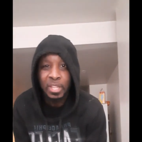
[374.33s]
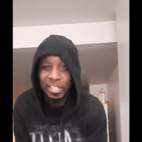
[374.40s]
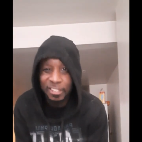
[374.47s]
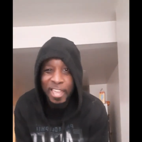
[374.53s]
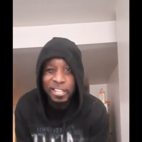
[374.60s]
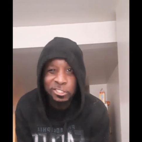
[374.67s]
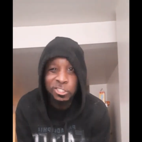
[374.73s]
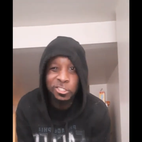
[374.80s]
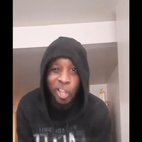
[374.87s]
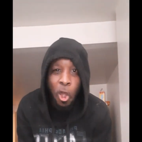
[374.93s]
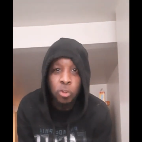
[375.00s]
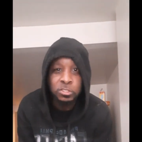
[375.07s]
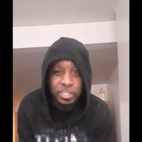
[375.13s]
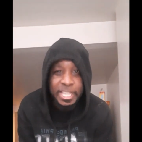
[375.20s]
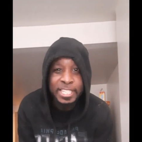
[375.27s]
Let's
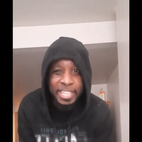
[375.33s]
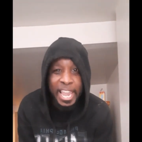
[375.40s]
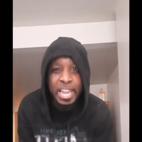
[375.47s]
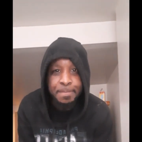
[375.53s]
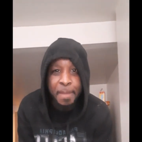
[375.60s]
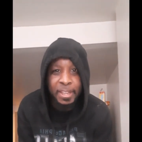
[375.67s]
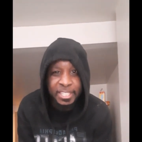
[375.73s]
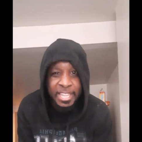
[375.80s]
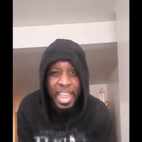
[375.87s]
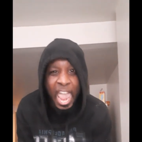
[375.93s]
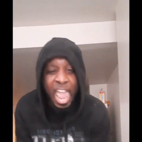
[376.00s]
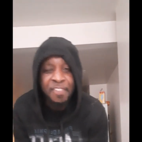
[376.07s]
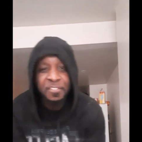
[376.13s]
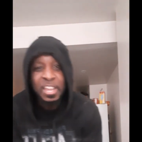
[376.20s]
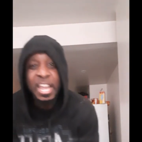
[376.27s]
go, DK
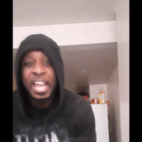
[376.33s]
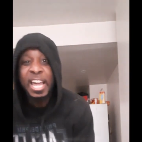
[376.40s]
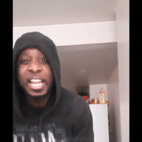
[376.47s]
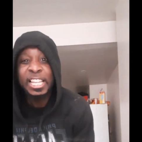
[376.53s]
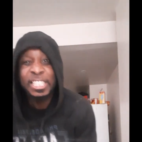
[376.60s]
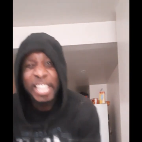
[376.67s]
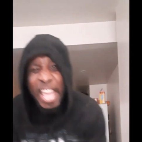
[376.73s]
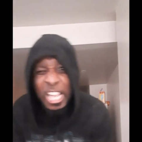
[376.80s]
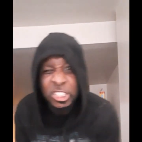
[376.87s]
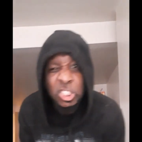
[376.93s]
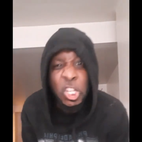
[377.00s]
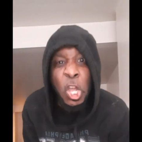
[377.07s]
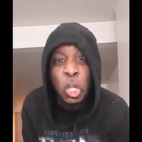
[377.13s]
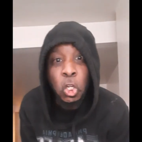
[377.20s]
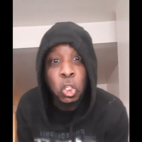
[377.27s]
Metcalf.
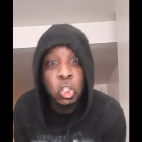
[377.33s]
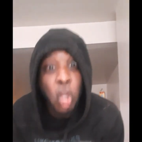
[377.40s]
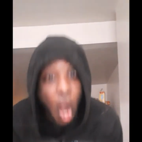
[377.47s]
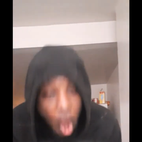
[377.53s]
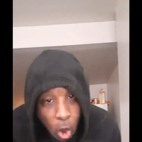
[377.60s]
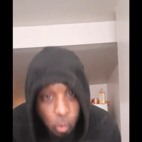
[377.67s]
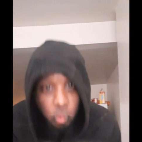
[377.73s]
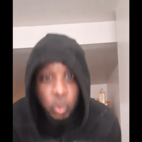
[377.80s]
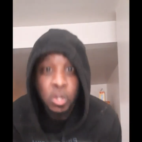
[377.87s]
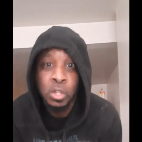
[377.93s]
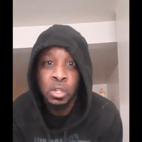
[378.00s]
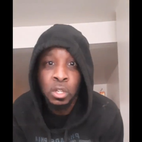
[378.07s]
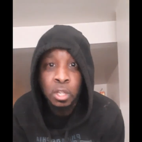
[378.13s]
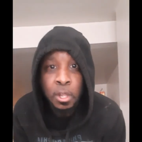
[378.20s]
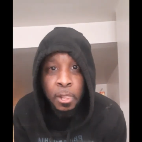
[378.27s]
Let's go.
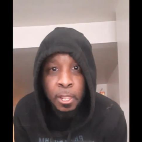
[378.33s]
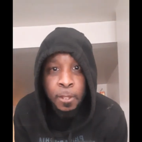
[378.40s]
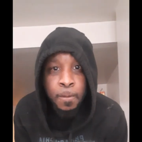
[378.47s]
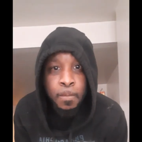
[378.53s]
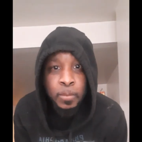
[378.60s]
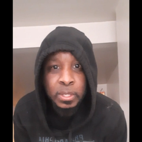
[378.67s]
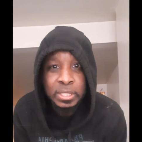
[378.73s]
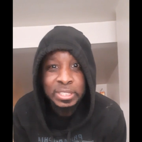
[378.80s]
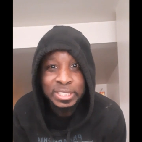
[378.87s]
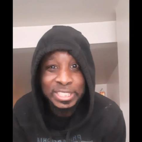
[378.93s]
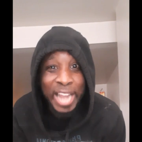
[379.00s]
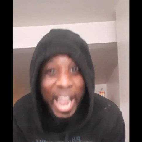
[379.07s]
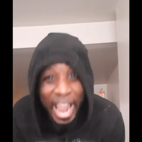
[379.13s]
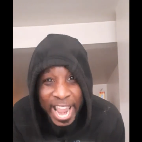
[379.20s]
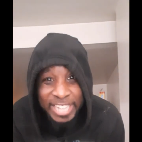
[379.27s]

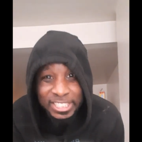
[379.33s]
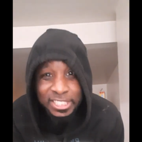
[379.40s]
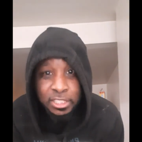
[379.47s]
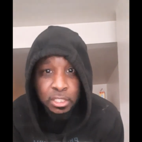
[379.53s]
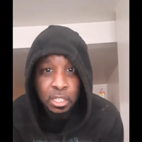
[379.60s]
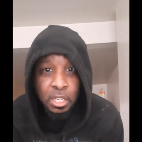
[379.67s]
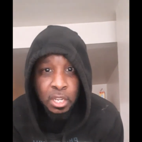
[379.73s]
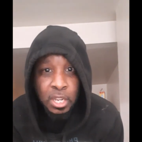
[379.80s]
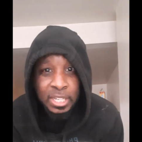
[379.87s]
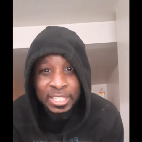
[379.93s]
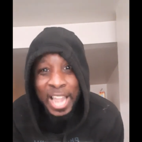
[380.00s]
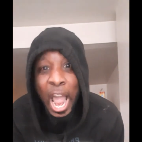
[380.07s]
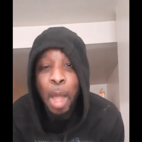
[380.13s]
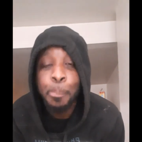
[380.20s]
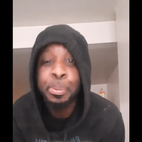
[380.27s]
Giants,
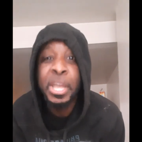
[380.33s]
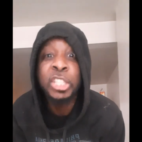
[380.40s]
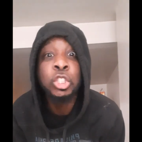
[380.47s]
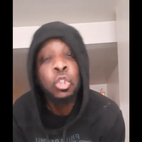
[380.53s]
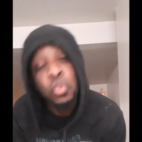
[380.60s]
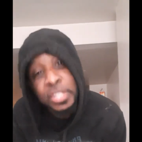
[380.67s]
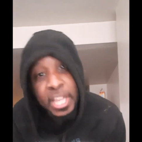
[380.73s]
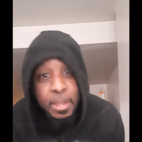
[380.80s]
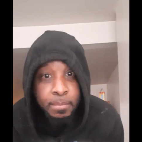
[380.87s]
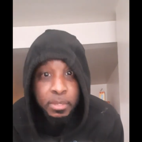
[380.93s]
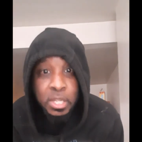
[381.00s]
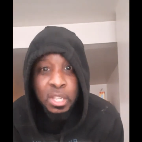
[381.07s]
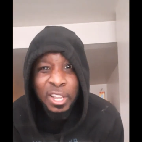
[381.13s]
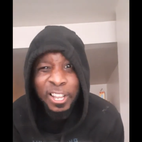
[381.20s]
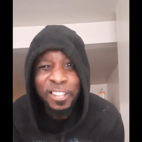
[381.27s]
Cop Pizzle
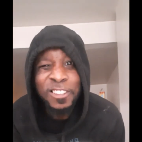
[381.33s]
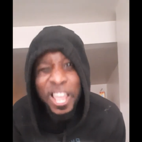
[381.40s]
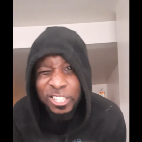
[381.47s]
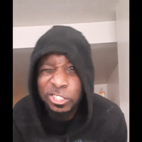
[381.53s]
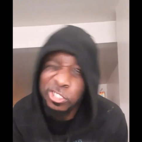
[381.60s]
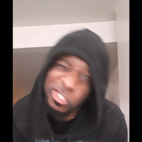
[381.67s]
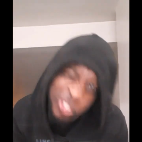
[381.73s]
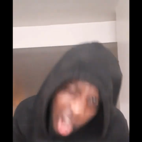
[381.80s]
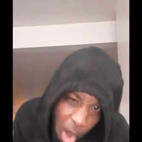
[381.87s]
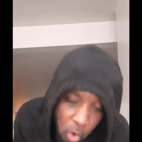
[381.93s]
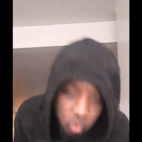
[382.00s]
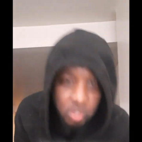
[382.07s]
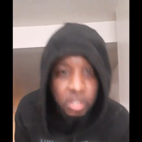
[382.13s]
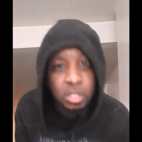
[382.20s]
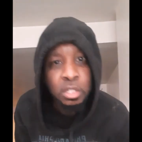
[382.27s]
them, let's
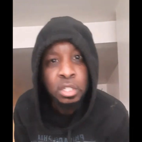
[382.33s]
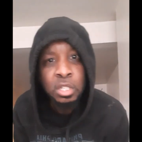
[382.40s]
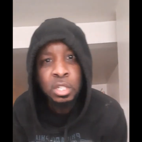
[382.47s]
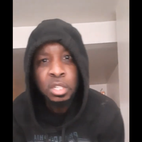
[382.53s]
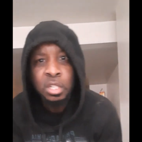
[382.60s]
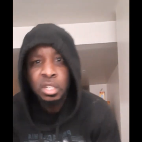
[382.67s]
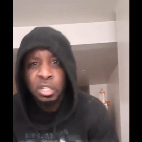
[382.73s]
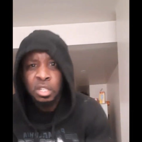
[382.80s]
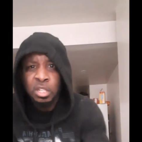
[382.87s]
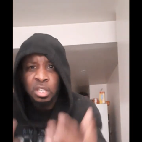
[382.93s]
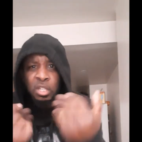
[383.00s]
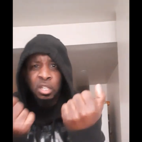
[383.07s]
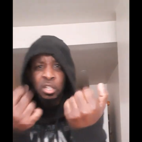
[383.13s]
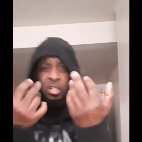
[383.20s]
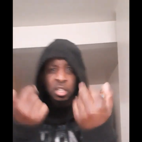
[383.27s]
go.
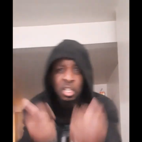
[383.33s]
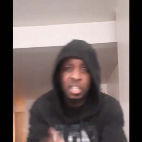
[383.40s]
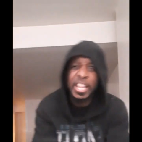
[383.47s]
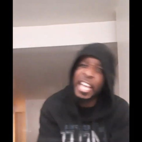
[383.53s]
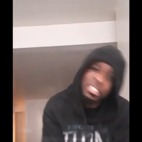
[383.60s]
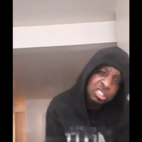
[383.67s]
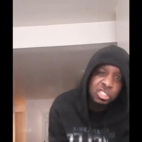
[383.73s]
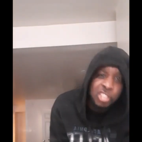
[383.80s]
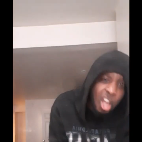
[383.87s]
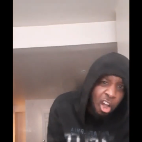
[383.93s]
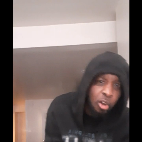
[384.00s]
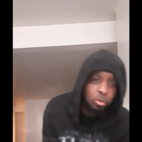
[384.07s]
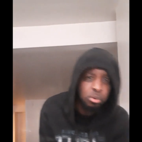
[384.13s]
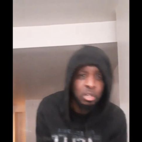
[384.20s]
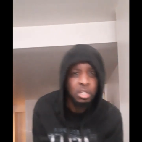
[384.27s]
Let's
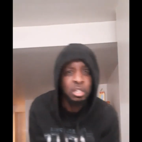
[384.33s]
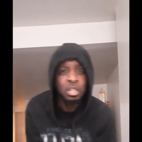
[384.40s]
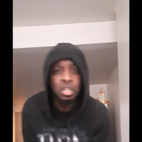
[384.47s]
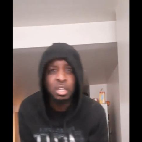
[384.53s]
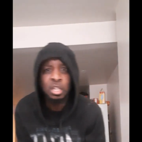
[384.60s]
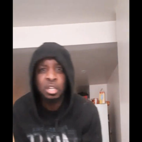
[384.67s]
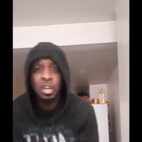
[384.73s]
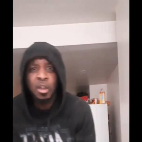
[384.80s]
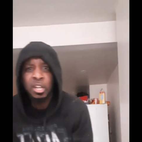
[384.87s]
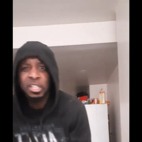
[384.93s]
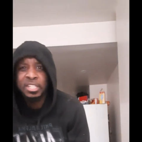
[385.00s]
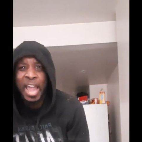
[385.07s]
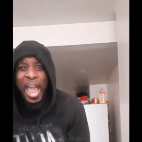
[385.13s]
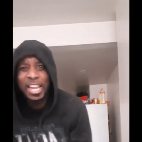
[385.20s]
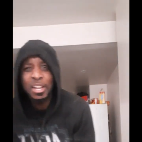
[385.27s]
go.
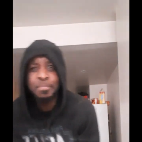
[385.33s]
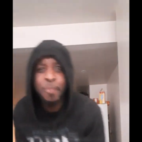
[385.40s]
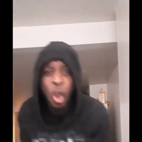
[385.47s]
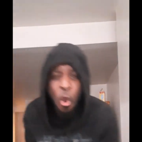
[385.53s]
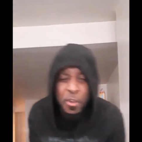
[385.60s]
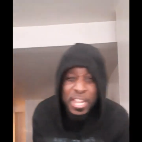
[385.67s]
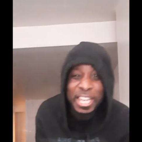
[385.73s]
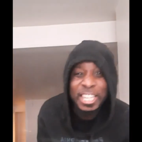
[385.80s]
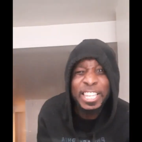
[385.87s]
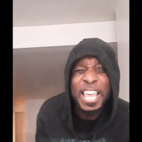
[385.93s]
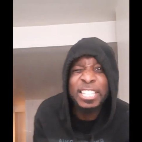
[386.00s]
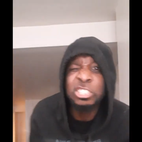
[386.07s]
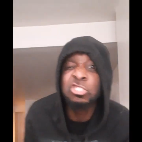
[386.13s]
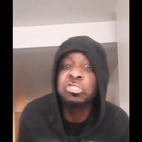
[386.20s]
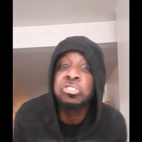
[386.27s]
Kyler Murray,
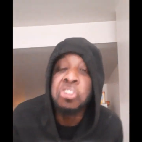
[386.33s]
let's